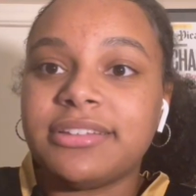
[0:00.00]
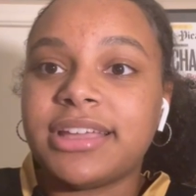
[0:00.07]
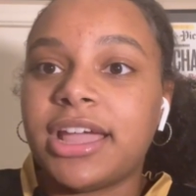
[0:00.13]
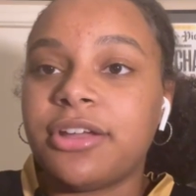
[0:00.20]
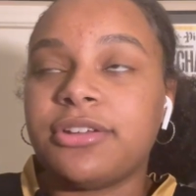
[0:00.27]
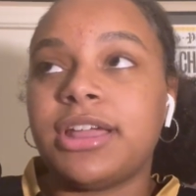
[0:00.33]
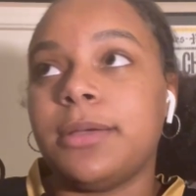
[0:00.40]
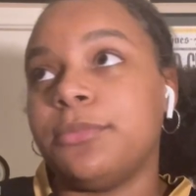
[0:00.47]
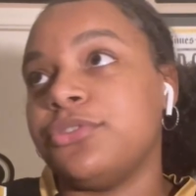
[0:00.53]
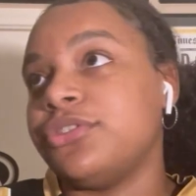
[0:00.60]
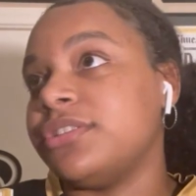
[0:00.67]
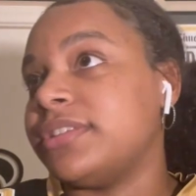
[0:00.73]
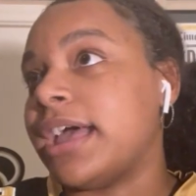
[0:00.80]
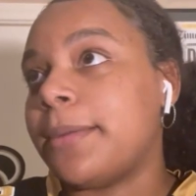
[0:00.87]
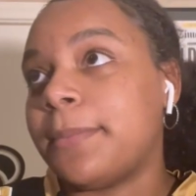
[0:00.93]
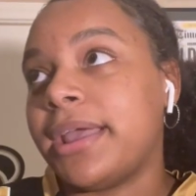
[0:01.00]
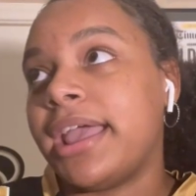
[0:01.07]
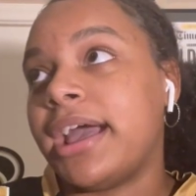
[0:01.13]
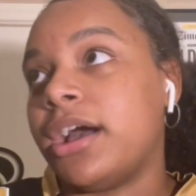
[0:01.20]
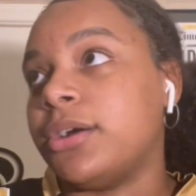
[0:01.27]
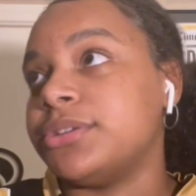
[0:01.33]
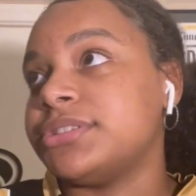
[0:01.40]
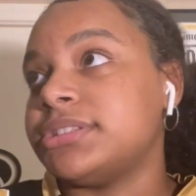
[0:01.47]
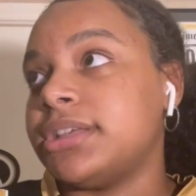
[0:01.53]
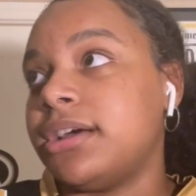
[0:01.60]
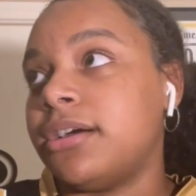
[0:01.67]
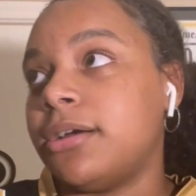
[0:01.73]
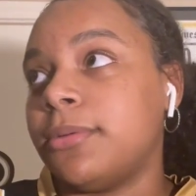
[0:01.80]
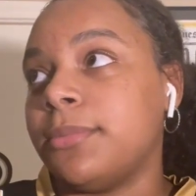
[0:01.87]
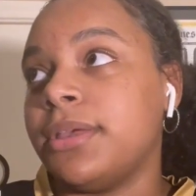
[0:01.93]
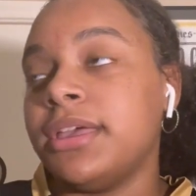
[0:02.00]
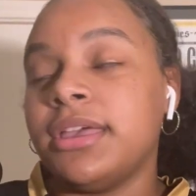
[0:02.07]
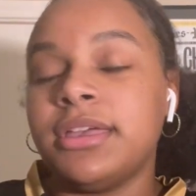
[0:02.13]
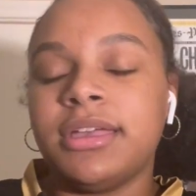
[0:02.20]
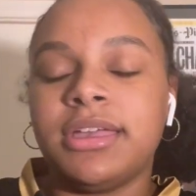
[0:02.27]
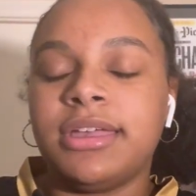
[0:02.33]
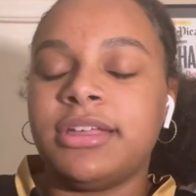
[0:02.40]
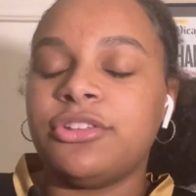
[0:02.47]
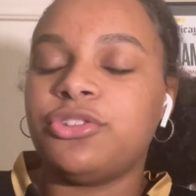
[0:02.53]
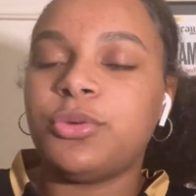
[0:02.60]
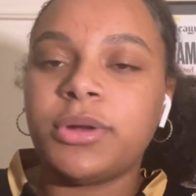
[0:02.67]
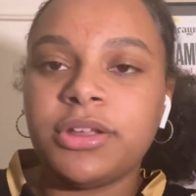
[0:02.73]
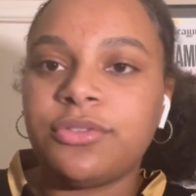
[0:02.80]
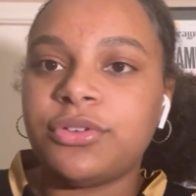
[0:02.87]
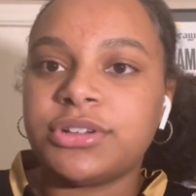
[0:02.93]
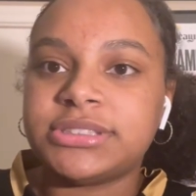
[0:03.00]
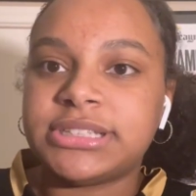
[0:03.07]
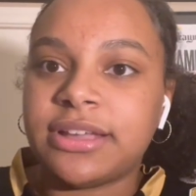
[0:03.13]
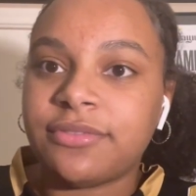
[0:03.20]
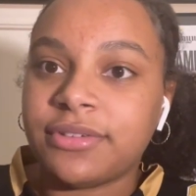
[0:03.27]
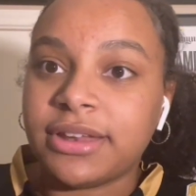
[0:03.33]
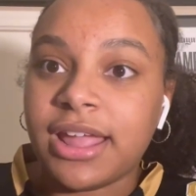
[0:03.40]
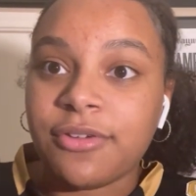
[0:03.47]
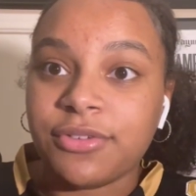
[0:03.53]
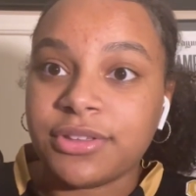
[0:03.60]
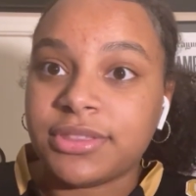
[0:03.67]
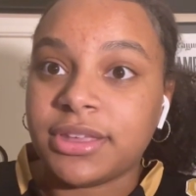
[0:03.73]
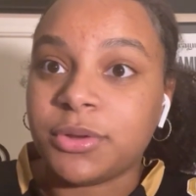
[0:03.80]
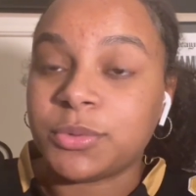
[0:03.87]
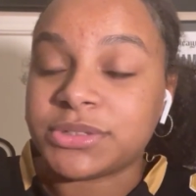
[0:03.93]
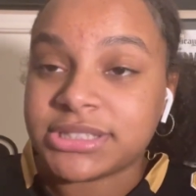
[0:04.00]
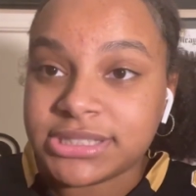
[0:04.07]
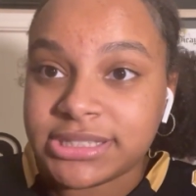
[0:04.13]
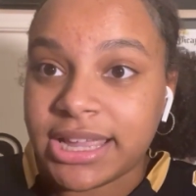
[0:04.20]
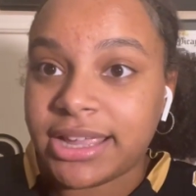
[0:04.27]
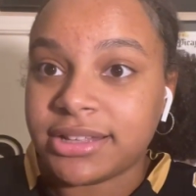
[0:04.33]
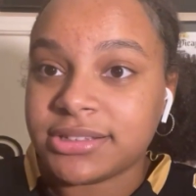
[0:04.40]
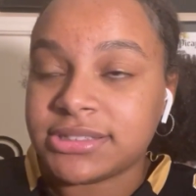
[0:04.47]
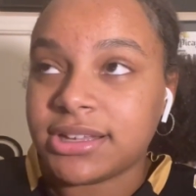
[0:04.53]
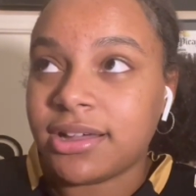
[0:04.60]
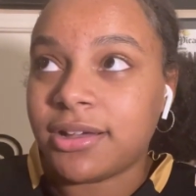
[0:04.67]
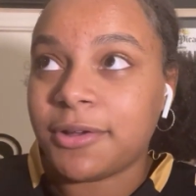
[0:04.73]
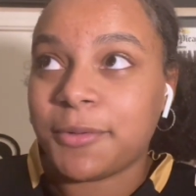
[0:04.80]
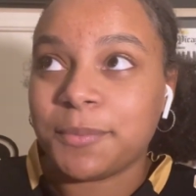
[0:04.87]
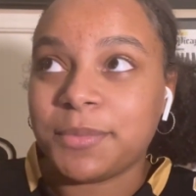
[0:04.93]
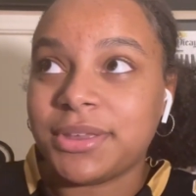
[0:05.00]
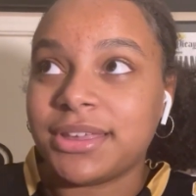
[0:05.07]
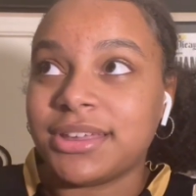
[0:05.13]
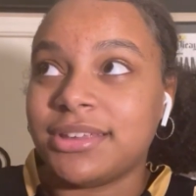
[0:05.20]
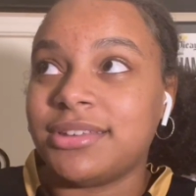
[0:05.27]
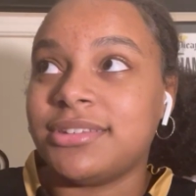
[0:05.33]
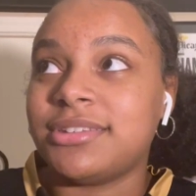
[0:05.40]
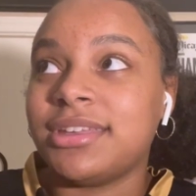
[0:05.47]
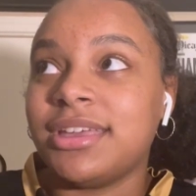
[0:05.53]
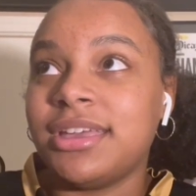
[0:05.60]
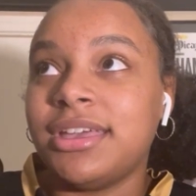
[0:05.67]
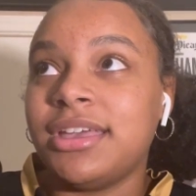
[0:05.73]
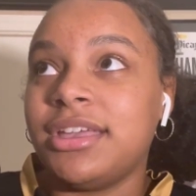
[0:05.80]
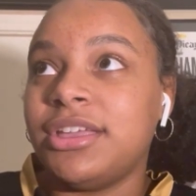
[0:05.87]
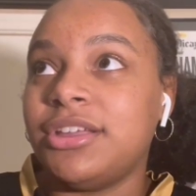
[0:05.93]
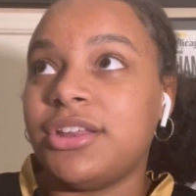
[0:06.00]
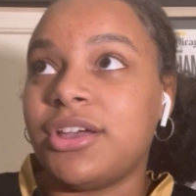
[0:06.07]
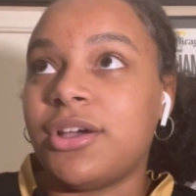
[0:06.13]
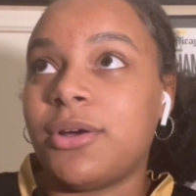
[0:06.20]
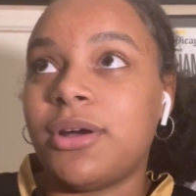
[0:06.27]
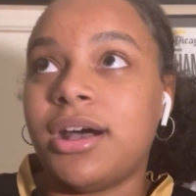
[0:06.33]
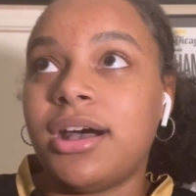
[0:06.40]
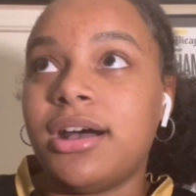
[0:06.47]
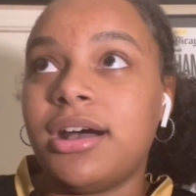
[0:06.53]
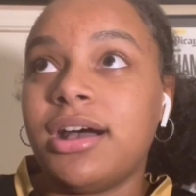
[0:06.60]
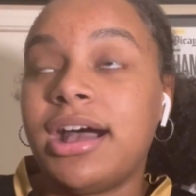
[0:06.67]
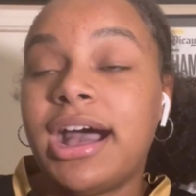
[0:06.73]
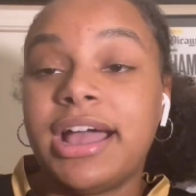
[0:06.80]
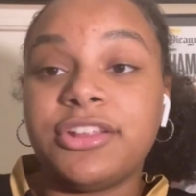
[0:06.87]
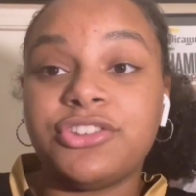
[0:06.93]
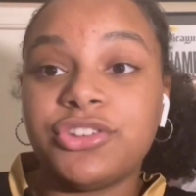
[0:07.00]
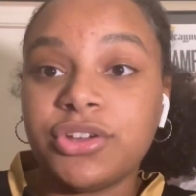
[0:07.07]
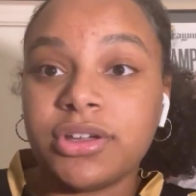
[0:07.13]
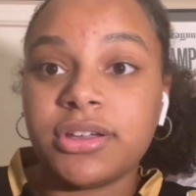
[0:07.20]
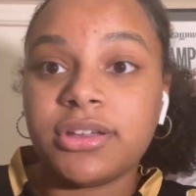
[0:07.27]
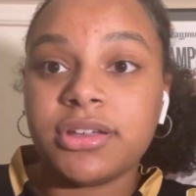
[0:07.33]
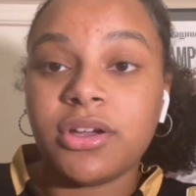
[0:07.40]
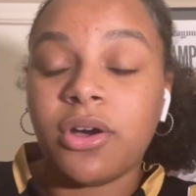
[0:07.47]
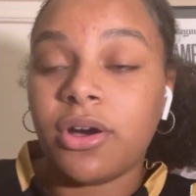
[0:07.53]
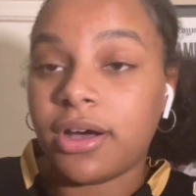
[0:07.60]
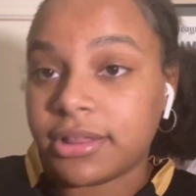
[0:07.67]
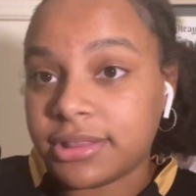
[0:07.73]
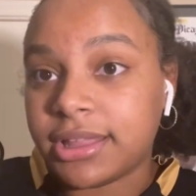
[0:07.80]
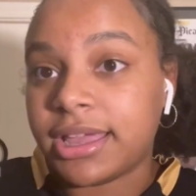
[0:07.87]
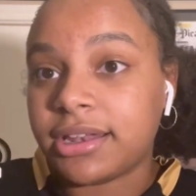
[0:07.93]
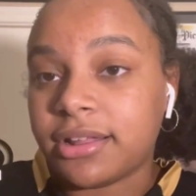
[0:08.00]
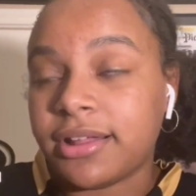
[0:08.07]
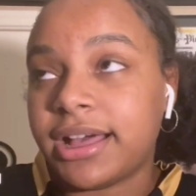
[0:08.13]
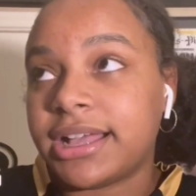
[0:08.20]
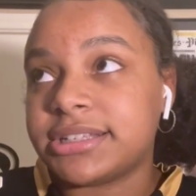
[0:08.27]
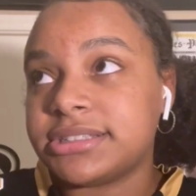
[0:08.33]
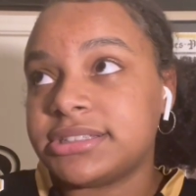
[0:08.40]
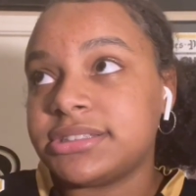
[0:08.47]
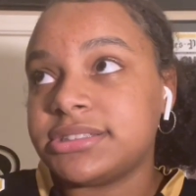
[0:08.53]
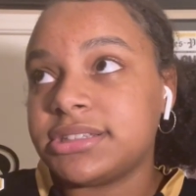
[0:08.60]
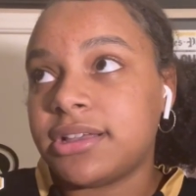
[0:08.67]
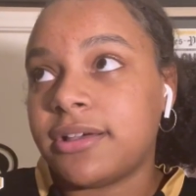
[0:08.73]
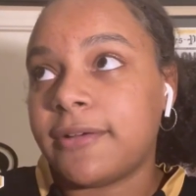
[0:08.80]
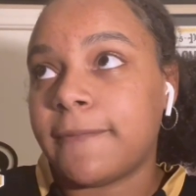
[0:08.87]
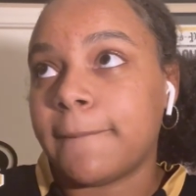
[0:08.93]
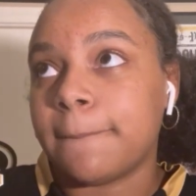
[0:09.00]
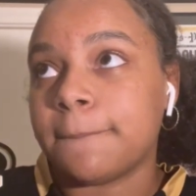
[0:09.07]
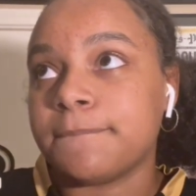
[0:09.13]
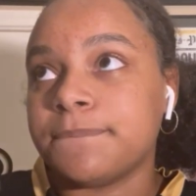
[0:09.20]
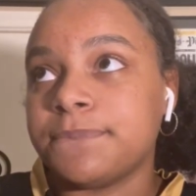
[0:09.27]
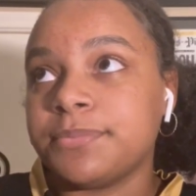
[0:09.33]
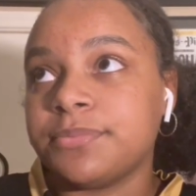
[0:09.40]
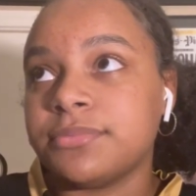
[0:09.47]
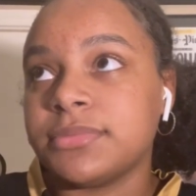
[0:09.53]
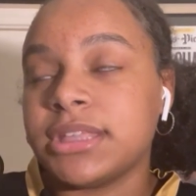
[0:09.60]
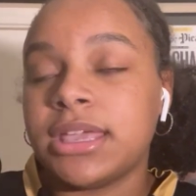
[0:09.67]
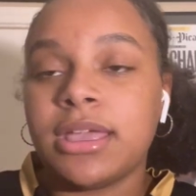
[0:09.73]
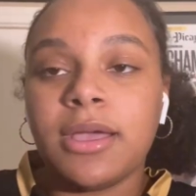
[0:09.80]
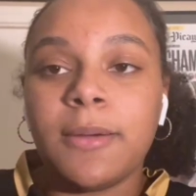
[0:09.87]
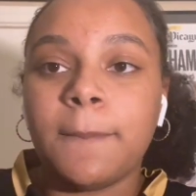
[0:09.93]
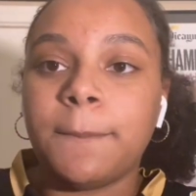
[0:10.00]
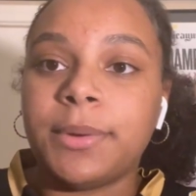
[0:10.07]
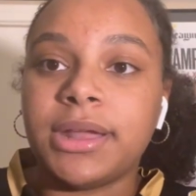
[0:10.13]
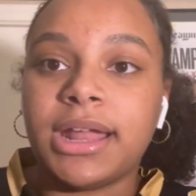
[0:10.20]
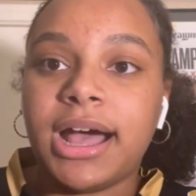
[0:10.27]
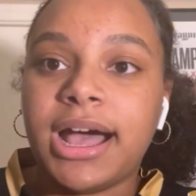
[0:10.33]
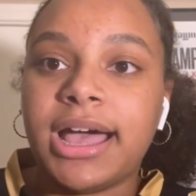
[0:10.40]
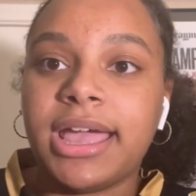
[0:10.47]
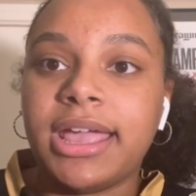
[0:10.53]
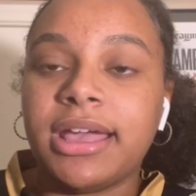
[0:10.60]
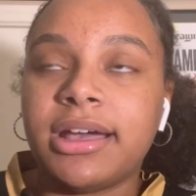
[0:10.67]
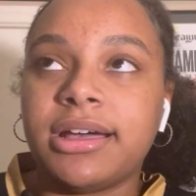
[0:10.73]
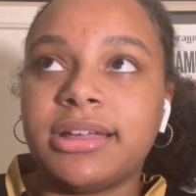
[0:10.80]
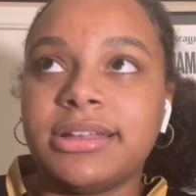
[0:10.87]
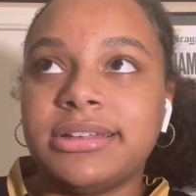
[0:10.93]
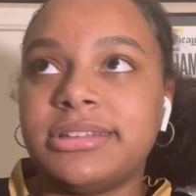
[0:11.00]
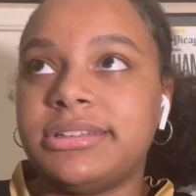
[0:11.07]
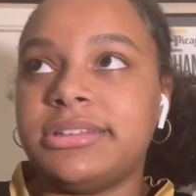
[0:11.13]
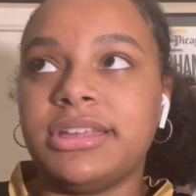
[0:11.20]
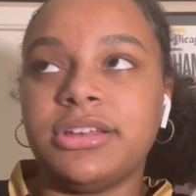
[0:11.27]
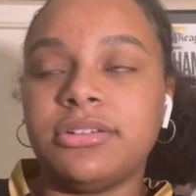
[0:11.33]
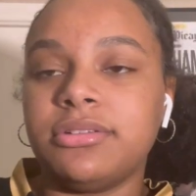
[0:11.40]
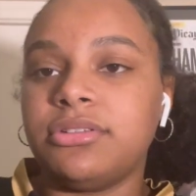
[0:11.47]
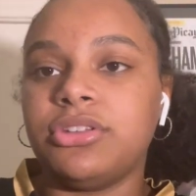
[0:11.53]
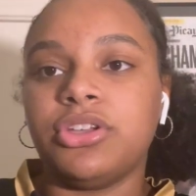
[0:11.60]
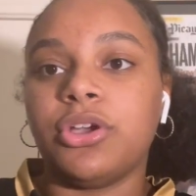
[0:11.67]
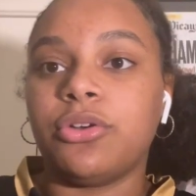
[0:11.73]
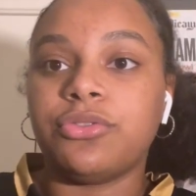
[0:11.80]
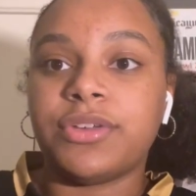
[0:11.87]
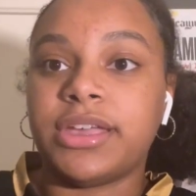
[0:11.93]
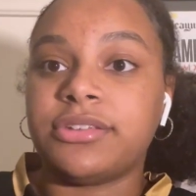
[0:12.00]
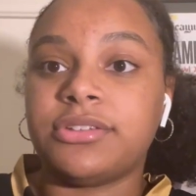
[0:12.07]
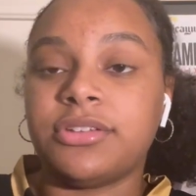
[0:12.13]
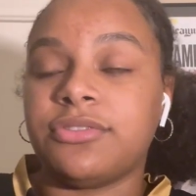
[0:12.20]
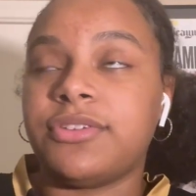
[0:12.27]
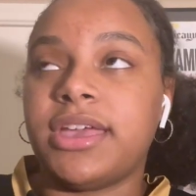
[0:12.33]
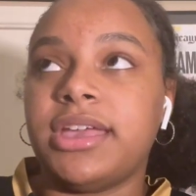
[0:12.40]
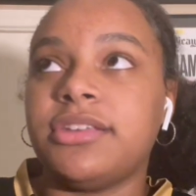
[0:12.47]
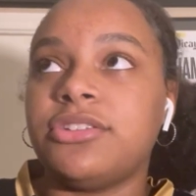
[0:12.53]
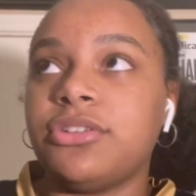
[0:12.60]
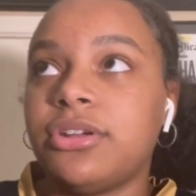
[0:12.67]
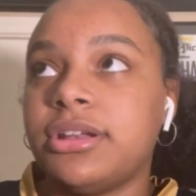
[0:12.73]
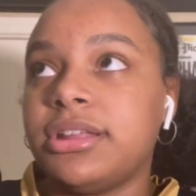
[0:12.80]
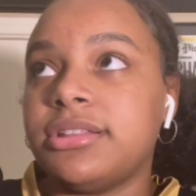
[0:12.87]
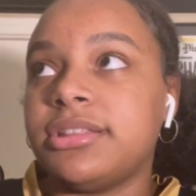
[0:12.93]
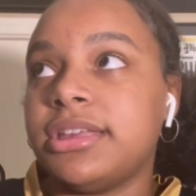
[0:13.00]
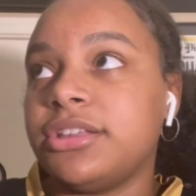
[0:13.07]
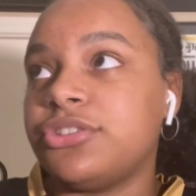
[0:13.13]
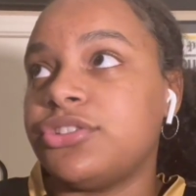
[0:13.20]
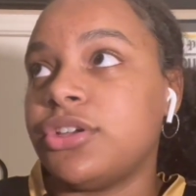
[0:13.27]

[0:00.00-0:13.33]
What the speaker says: entire time was just at my house. 24/7, everything was Saints, because I took online classes, but I didn't go face to face or anything.